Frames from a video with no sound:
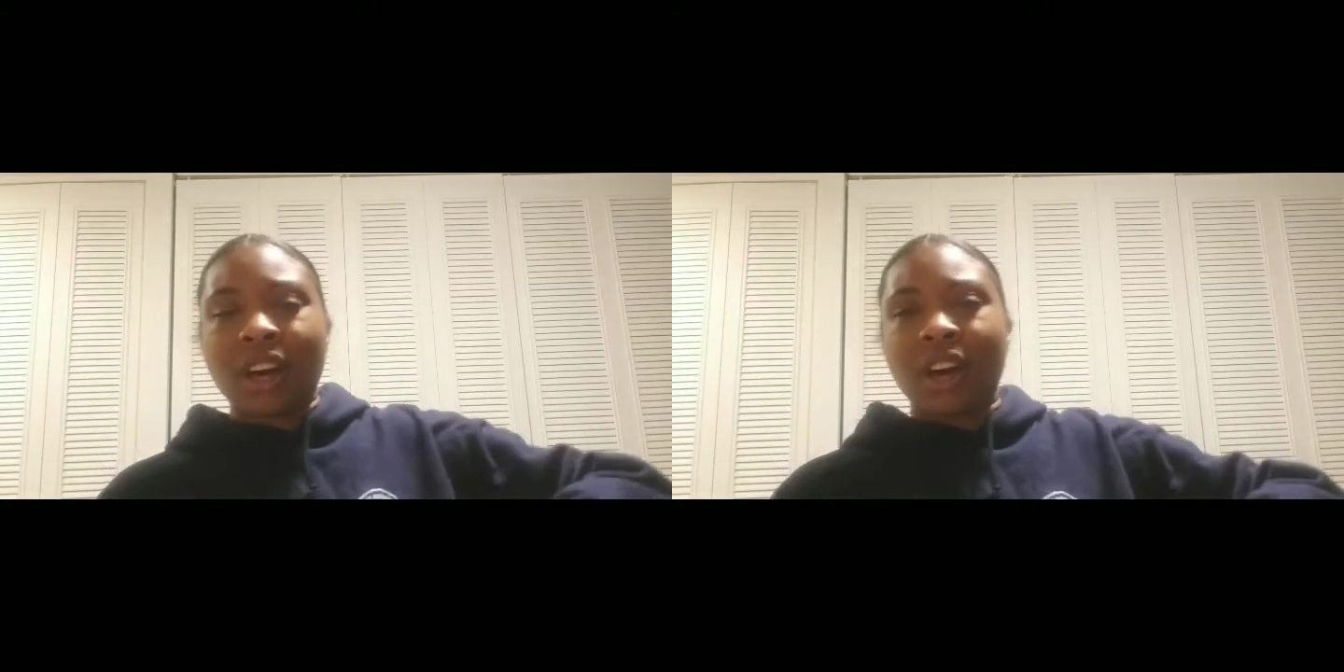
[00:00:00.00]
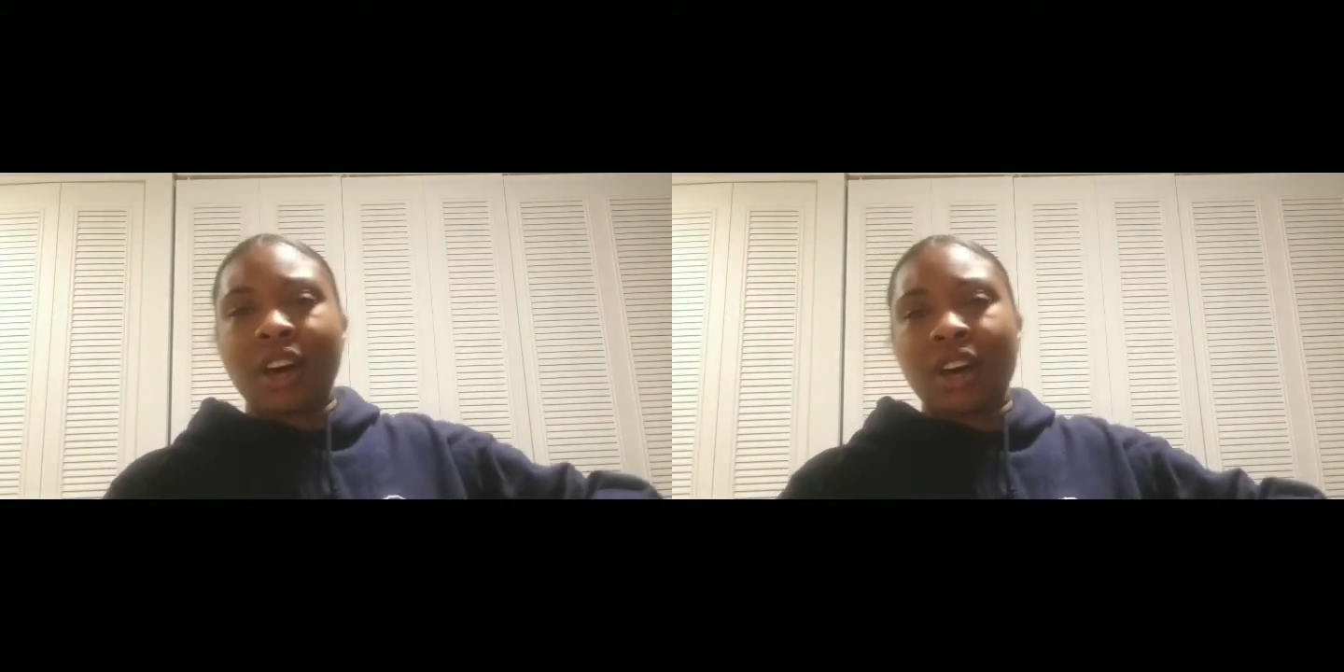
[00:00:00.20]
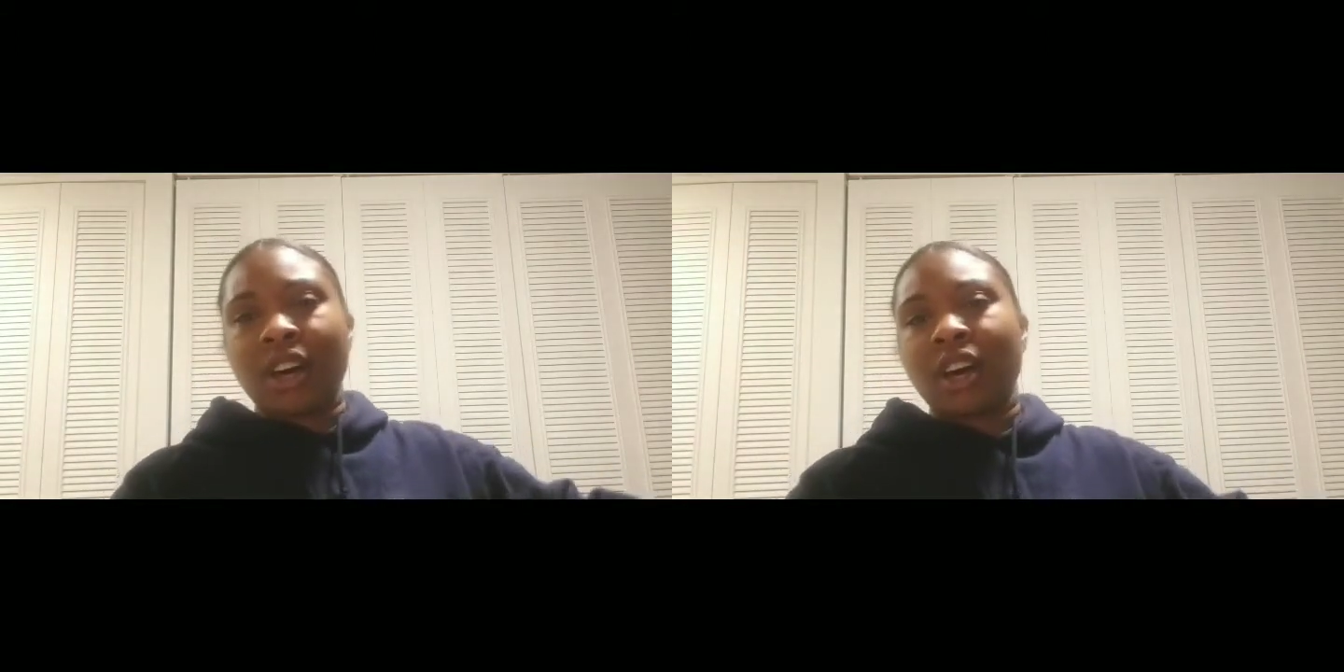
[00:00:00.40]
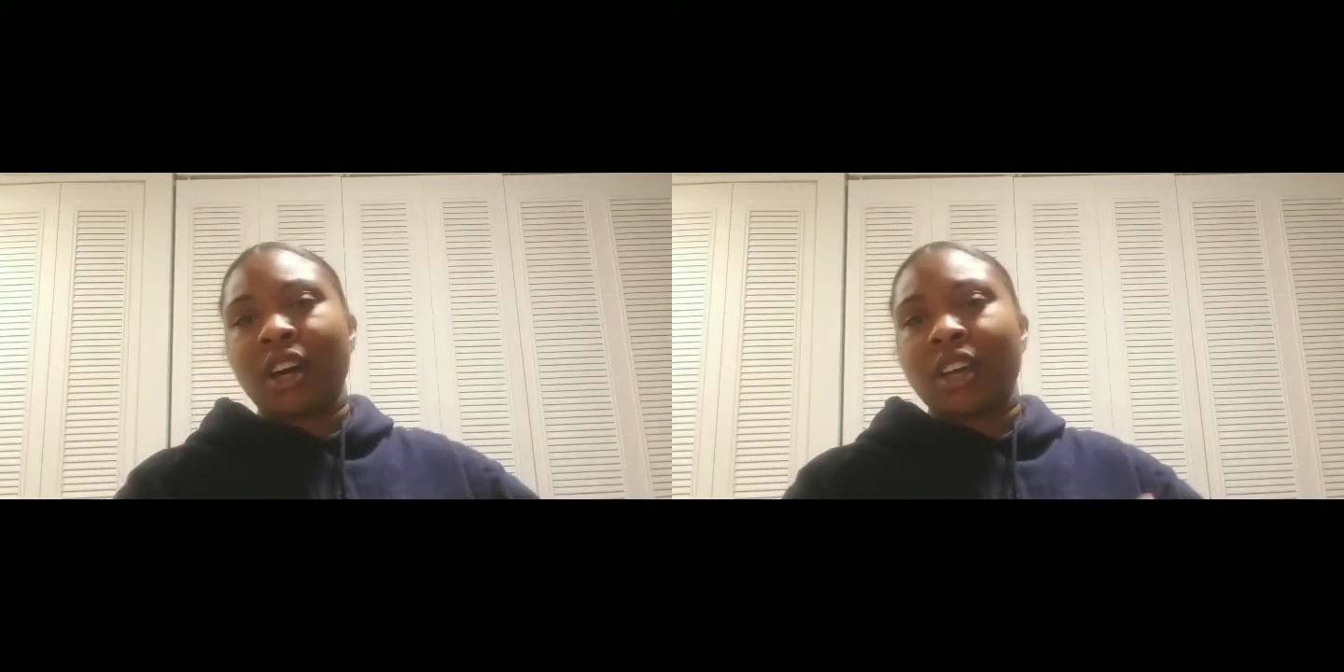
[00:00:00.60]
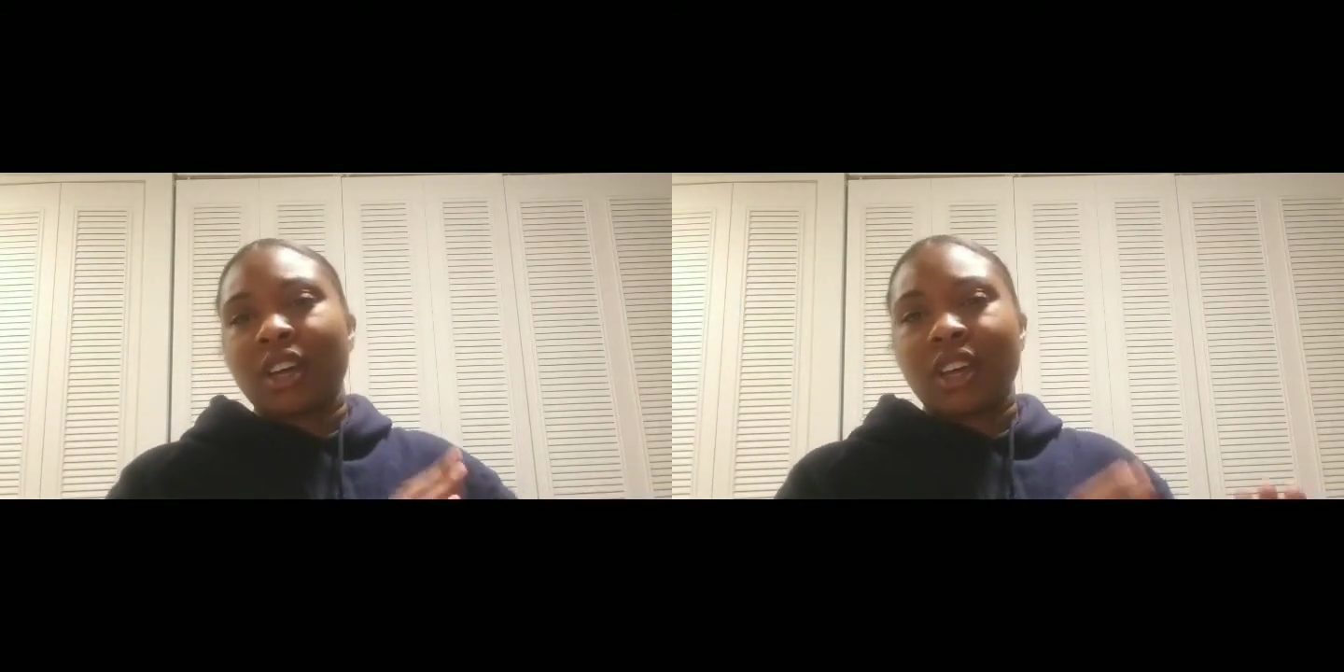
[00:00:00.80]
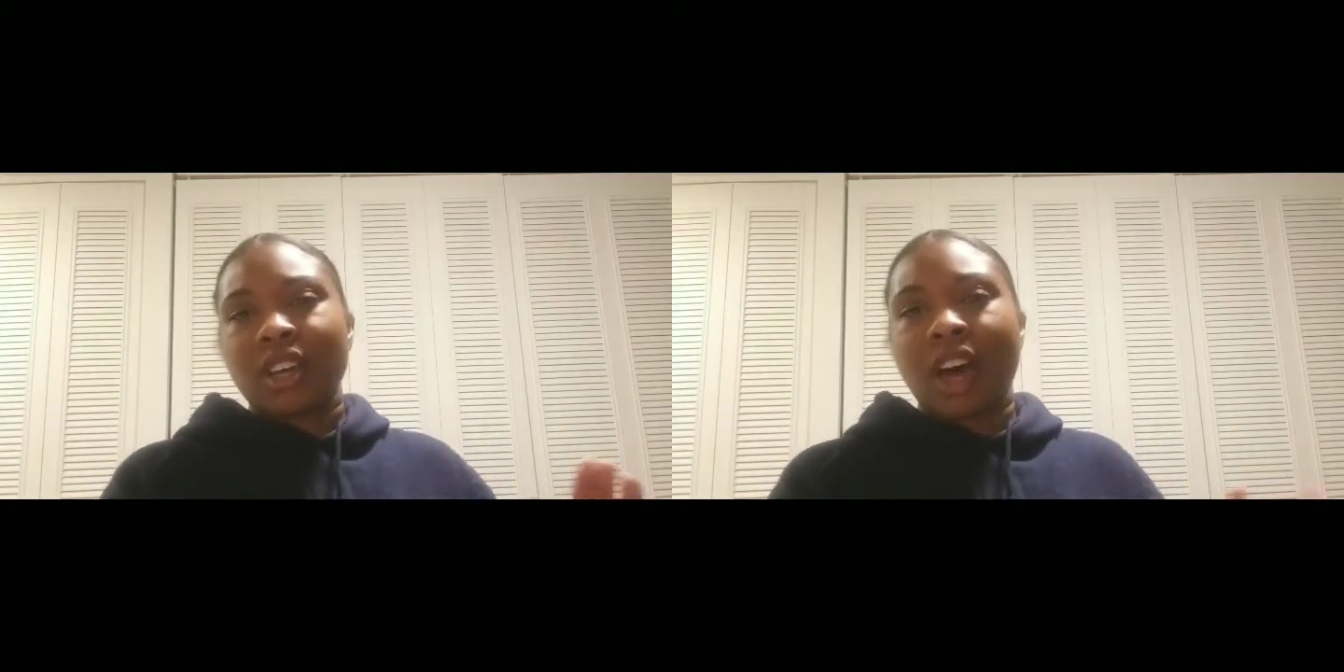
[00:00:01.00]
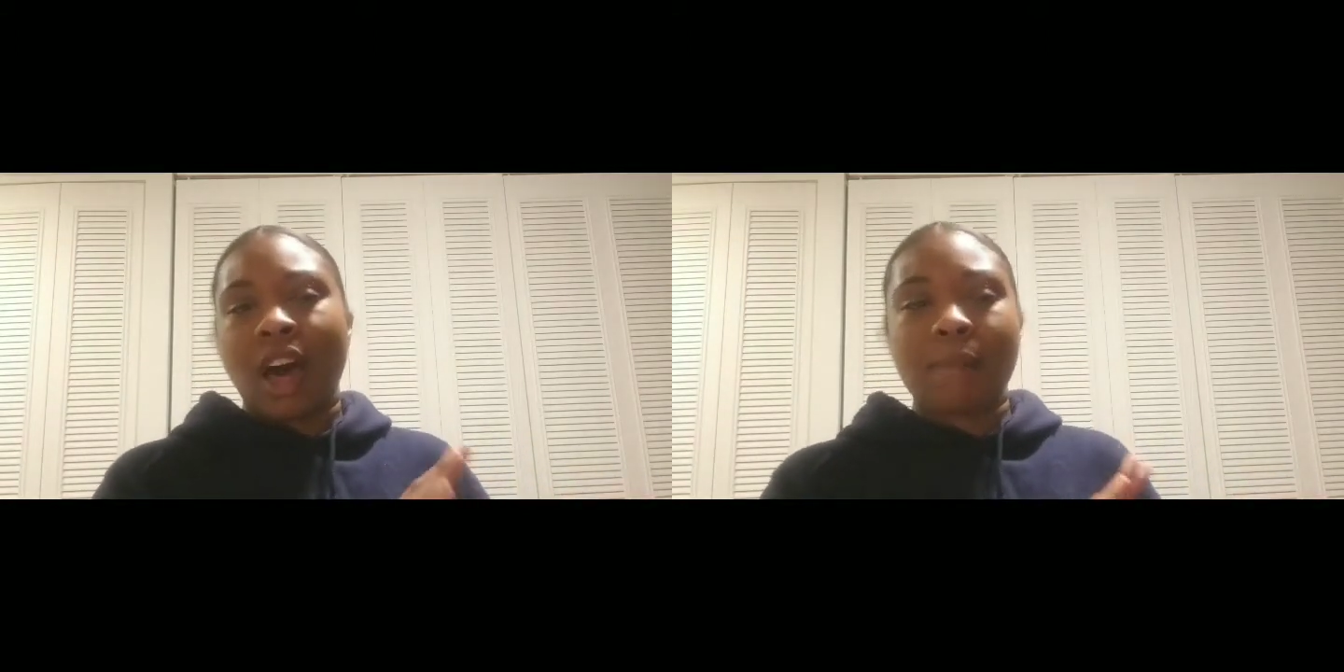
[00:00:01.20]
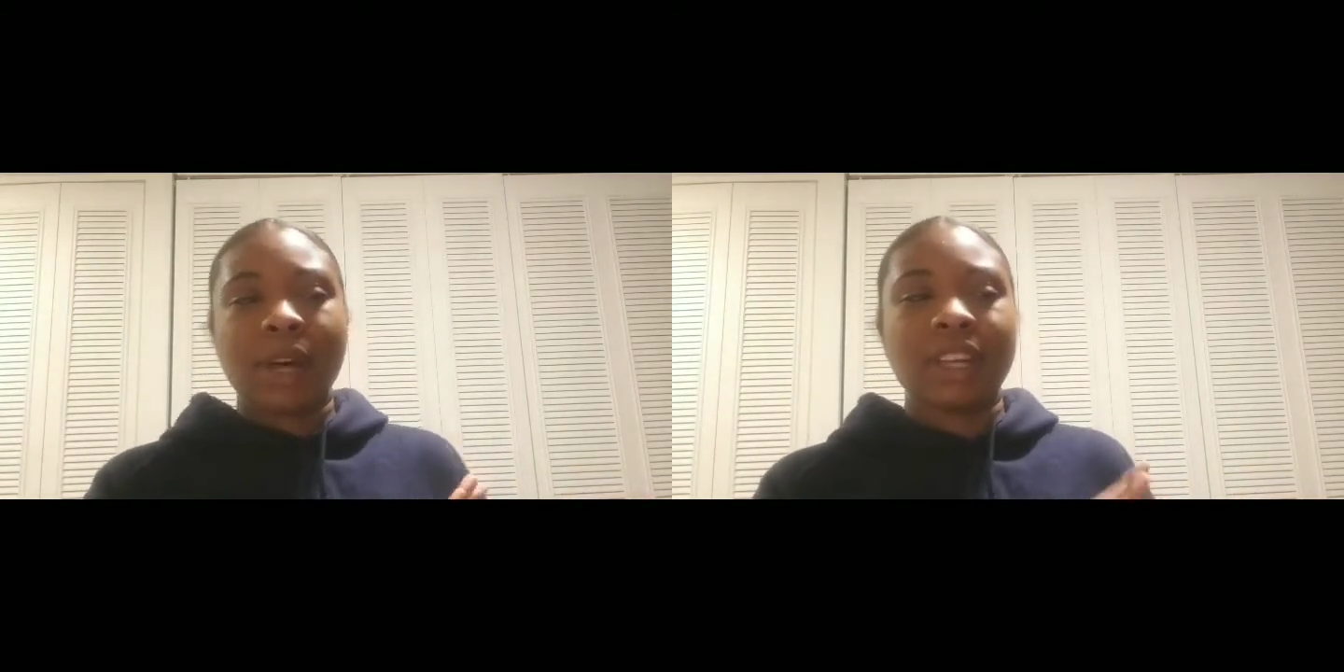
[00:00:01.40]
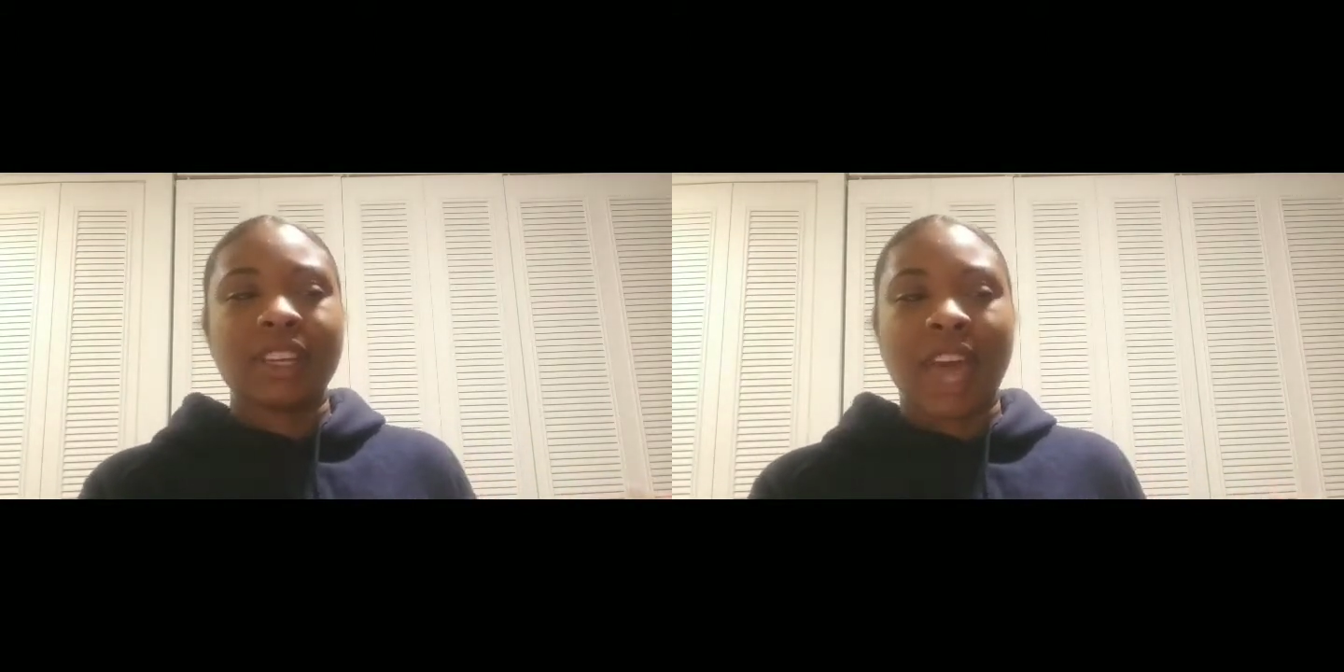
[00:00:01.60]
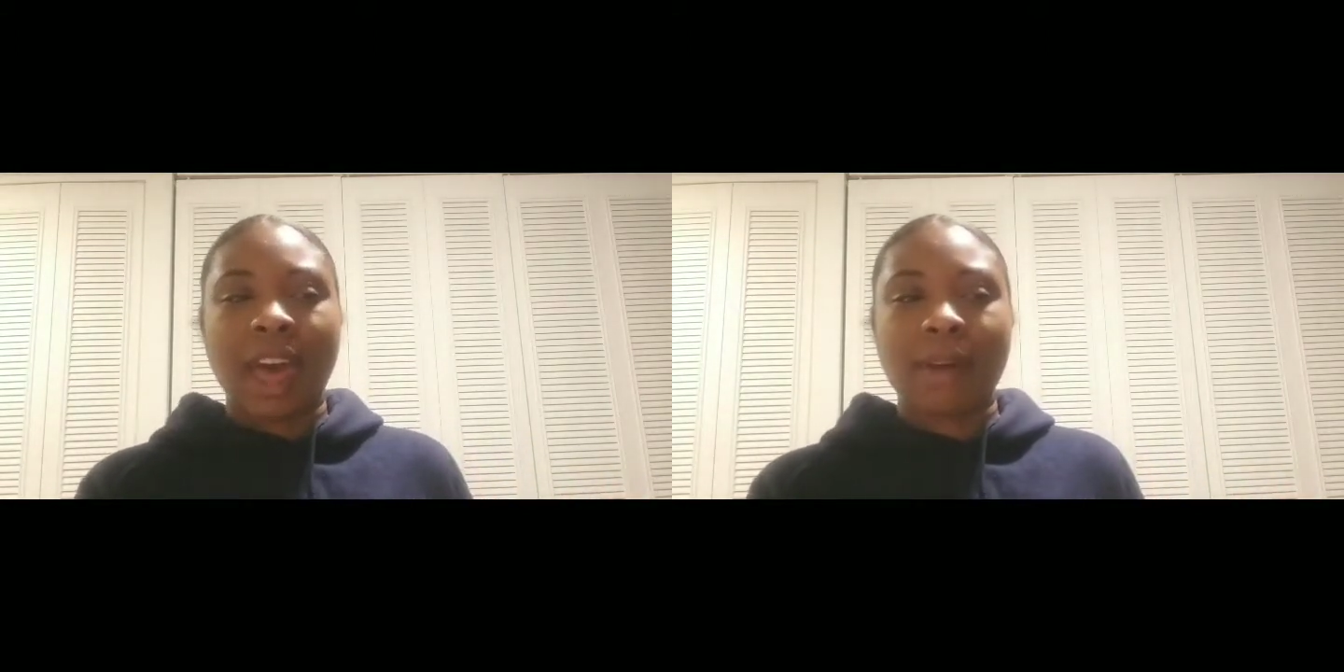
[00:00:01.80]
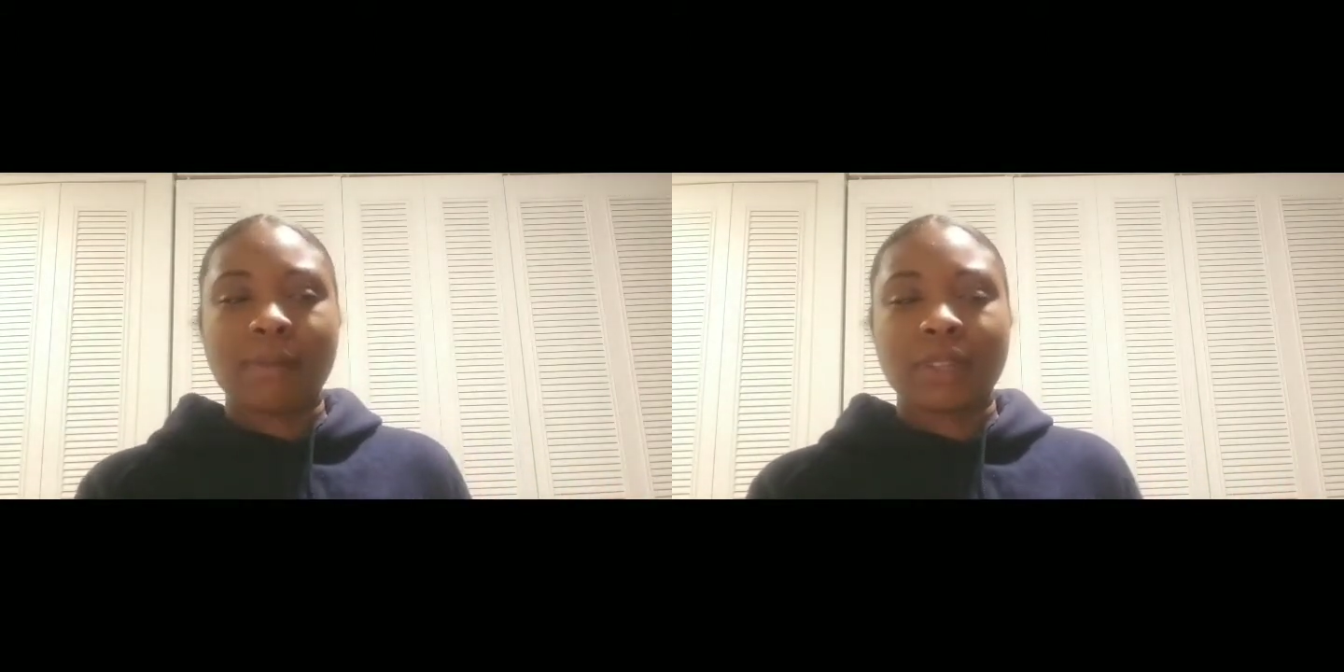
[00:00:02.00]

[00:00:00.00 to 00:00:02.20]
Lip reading: a gap.